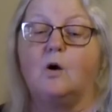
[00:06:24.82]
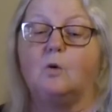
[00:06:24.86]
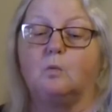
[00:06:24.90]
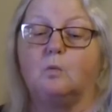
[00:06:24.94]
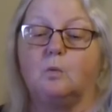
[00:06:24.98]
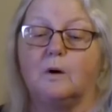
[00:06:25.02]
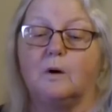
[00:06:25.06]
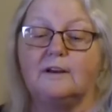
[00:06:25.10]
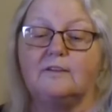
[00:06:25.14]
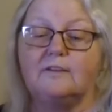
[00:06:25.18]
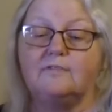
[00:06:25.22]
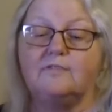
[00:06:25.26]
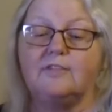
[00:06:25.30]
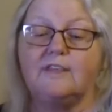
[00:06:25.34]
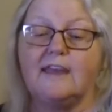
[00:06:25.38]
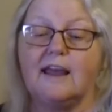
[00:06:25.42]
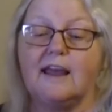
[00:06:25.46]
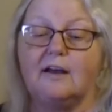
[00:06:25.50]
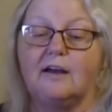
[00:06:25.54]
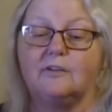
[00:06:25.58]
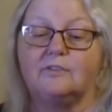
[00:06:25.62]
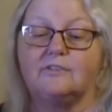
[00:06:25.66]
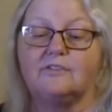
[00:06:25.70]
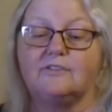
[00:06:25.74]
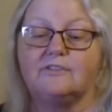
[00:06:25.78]
One of the
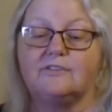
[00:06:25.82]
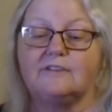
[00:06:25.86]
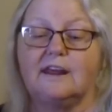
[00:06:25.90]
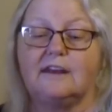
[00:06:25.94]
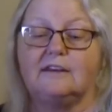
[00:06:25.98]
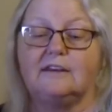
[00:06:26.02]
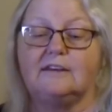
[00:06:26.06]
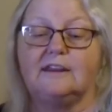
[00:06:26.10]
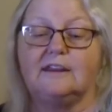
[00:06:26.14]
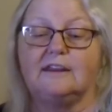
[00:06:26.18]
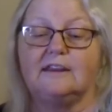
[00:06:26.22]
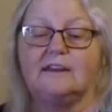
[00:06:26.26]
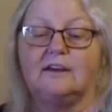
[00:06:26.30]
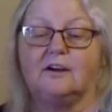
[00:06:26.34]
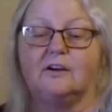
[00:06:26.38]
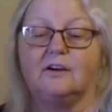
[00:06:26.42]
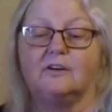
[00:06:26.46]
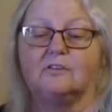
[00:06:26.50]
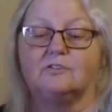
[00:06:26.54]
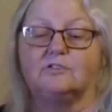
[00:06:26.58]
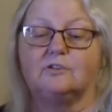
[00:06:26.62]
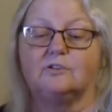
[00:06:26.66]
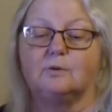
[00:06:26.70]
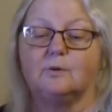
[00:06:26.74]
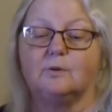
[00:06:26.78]
outstanding
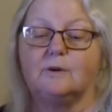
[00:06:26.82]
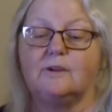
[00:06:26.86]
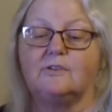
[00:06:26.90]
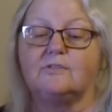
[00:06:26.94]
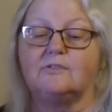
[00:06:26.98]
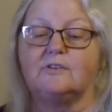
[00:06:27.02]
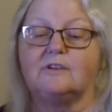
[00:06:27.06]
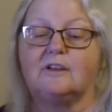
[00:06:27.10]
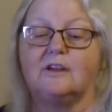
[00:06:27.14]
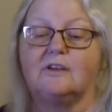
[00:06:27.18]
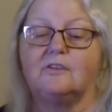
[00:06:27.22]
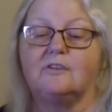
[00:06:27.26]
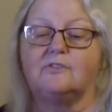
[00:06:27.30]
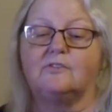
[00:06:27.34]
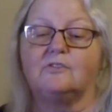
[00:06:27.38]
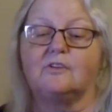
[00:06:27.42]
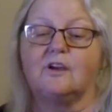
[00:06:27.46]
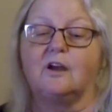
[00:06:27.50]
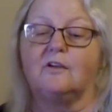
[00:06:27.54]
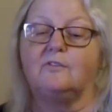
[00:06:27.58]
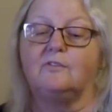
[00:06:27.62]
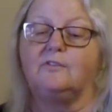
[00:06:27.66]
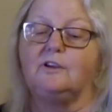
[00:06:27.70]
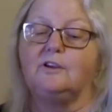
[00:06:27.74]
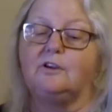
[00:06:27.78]
characteristics
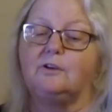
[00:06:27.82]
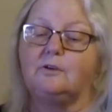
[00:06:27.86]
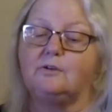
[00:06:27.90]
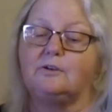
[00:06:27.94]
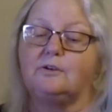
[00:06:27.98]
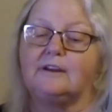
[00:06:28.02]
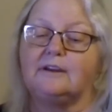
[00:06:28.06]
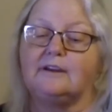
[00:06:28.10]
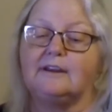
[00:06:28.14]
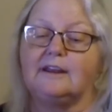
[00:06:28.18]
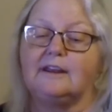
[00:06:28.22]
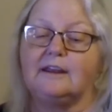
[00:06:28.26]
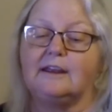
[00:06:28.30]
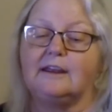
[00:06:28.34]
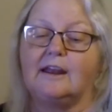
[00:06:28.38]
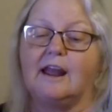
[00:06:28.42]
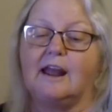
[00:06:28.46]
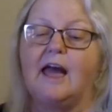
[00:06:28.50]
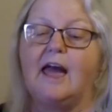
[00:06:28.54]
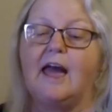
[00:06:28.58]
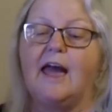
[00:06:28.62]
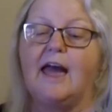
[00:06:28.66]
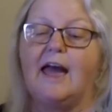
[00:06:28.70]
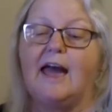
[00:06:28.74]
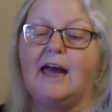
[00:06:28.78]
of unity
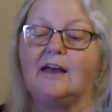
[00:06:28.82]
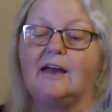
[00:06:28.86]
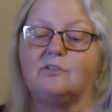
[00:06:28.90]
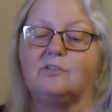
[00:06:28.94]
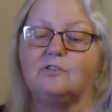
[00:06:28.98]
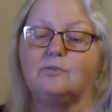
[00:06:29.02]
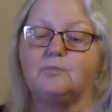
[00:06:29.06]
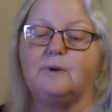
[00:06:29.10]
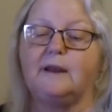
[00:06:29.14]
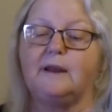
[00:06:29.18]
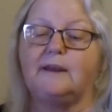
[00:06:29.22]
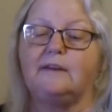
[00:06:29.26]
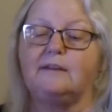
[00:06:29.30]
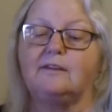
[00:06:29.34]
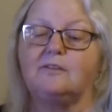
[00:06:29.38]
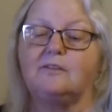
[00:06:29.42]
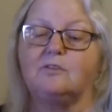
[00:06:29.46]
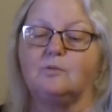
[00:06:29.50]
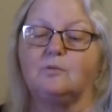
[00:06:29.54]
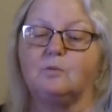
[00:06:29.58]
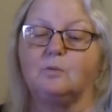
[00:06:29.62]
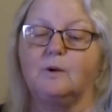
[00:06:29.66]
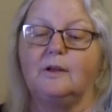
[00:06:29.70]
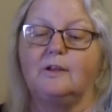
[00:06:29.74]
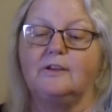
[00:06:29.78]
has been
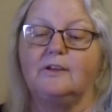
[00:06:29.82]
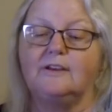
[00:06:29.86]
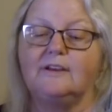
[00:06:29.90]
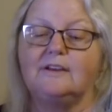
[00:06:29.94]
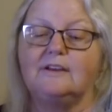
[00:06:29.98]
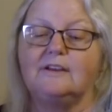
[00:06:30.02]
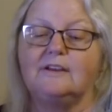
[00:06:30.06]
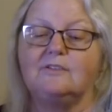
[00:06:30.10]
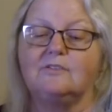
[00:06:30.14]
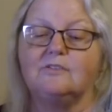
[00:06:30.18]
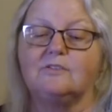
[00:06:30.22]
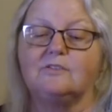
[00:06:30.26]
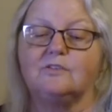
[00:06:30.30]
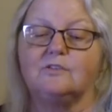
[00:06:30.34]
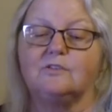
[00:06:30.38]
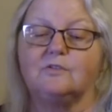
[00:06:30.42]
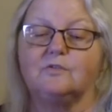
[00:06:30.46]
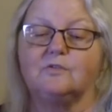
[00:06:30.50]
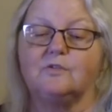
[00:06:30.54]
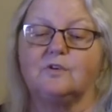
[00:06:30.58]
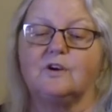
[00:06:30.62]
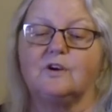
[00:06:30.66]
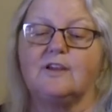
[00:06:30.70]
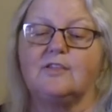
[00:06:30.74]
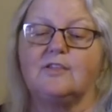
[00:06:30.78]
its willingness to
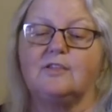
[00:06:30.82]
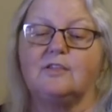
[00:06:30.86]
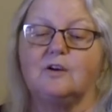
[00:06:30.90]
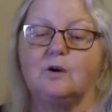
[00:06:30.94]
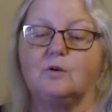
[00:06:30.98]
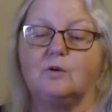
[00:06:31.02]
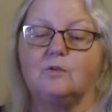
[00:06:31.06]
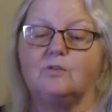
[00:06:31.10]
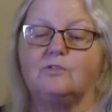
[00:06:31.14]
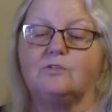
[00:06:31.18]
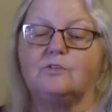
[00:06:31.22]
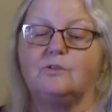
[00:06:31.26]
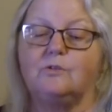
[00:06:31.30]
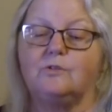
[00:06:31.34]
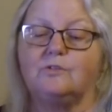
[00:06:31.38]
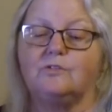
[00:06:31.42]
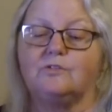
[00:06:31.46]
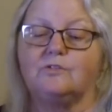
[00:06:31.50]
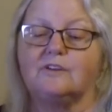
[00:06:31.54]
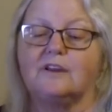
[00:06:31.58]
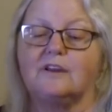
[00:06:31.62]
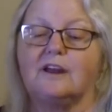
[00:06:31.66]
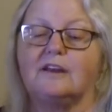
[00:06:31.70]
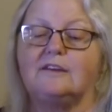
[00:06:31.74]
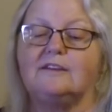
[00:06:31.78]
free those who
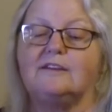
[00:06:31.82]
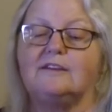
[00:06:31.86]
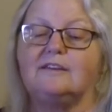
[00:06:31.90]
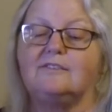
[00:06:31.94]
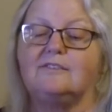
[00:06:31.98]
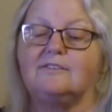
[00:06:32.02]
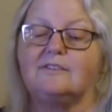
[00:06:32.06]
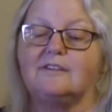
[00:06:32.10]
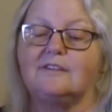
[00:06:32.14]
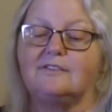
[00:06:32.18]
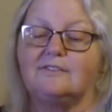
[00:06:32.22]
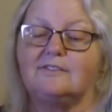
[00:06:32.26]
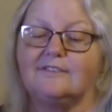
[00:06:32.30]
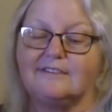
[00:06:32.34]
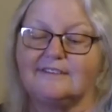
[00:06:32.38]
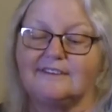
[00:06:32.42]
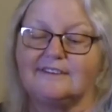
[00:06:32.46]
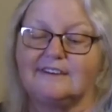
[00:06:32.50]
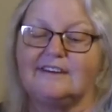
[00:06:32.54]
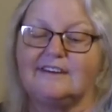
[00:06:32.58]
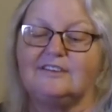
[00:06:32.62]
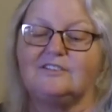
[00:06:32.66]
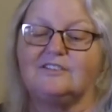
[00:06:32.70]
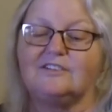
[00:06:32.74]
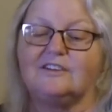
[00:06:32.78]
study its
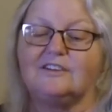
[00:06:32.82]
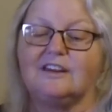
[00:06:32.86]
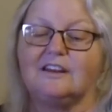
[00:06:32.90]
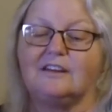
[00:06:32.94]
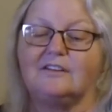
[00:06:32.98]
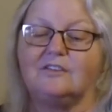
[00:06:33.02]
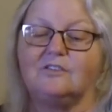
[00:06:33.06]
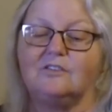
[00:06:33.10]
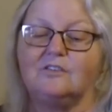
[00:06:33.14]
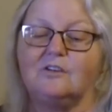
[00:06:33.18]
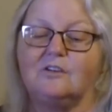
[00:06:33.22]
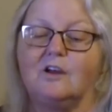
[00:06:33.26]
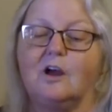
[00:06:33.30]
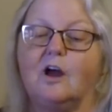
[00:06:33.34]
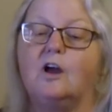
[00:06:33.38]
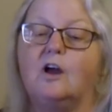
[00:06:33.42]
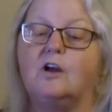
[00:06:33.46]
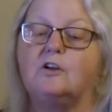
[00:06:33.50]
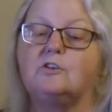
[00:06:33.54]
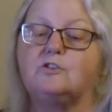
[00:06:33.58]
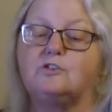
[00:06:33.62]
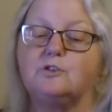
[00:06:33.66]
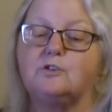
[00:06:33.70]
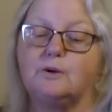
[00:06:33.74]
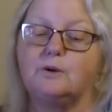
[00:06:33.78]
teachings
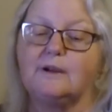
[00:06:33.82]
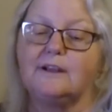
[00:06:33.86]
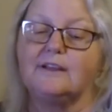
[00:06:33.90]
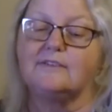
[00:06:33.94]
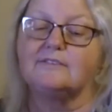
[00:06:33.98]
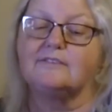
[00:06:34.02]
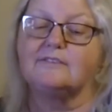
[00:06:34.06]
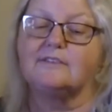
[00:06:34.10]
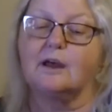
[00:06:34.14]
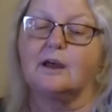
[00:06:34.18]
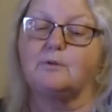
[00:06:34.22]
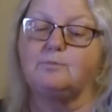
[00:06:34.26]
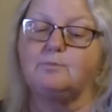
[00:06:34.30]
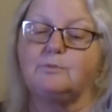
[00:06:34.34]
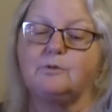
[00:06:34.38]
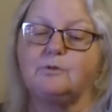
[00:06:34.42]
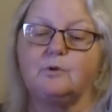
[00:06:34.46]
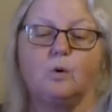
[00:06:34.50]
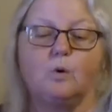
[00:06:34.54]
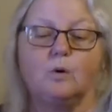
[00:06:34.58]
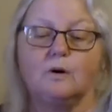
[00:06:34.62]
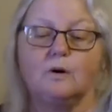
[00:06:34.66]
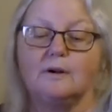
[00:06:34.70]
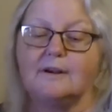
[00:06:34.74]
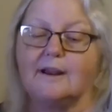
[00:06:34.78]
to accept
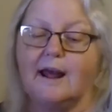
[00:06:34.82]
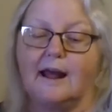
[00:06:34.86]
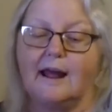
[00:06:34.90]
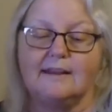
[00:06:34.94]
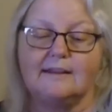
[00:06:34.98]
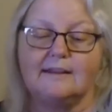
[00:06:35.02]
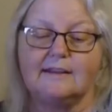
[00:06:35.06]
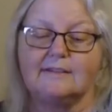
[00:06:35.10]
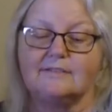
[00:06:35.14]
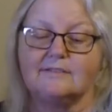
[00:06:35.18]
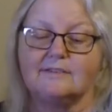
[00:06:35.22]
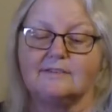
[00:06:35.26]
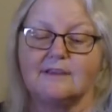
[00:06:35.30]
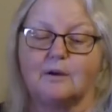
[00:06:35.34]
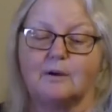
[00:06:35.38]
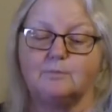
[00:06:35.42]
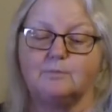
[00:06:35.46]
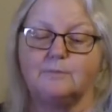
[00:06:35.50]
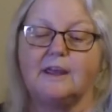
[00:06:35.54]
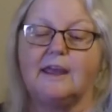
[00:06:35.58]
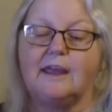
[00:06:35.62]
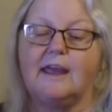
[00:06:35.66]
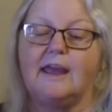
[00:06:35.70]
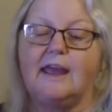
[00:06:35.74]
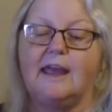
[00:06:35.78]
or not
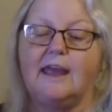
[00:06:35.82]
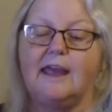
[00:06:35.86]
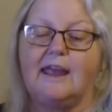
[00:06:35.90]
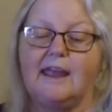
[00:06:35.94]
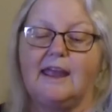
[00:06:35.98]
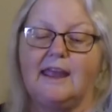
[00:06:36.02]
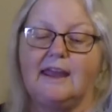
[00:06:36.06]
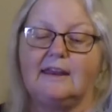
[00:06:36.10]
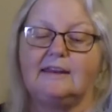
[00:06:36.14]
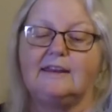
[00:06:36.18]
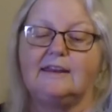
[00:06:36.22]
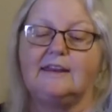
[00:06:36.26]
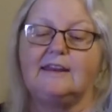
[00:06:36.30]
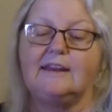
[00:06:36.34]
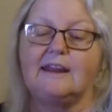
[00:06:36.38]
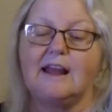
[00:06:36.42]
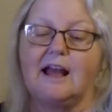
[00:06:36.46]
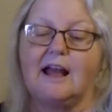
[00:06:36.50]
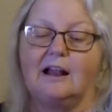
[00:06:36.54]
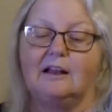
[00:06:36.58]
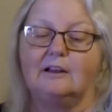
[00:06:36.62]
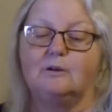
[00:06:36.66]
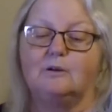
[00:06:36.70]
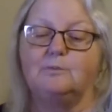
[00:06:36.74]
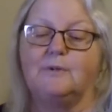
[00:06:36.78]
accept any
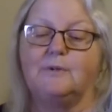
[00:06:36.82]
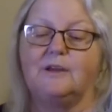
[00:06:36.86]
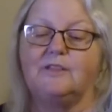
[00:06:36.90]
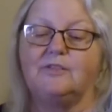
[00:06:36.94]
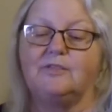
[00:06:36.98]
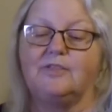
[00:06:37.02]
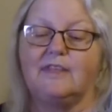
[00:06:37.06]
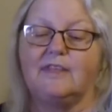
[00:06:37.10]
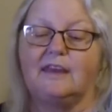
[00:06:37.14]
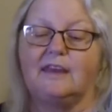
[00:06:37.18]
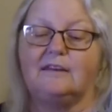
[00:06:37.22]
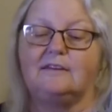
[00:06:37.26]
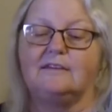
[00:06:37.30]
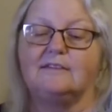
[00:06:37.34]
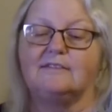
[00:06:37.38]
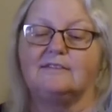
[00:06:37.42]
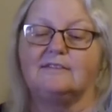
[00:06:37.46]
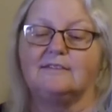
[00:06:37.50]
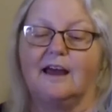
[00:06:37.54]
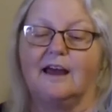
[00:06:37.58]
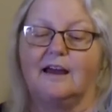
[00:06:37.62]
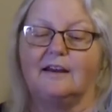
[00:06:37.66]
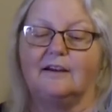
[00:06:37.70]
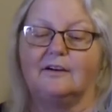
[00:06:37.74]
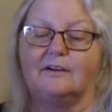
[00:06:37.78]
element they
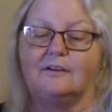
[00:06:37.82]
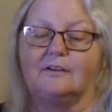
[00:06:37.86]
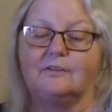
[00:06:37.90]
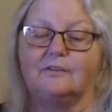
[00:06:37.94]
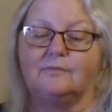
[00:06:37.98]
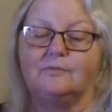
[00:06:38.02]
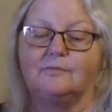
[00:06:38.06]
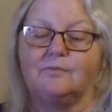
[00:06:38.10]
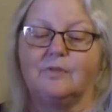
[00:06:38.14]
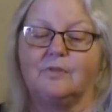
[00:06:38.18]
desire.